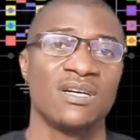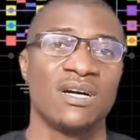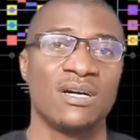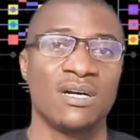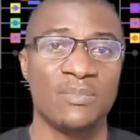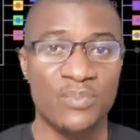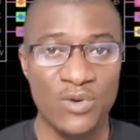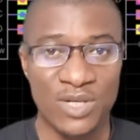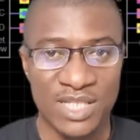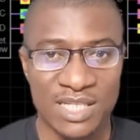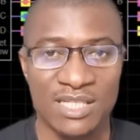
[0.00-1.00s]
a
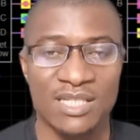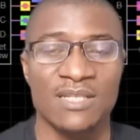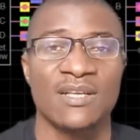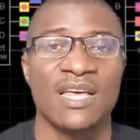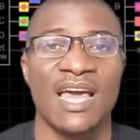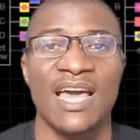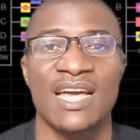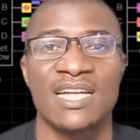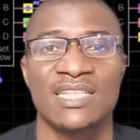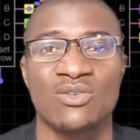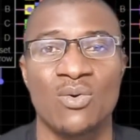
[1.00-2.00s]
project
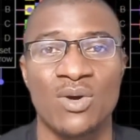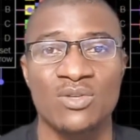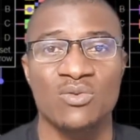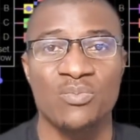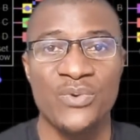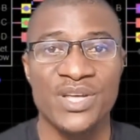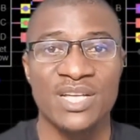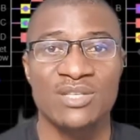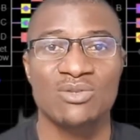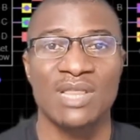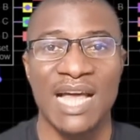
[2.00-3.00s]
and you want to bring
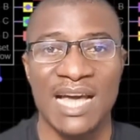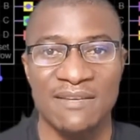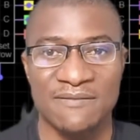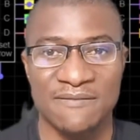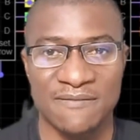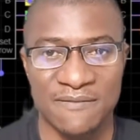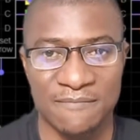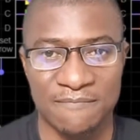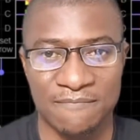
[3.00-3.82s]
it to life,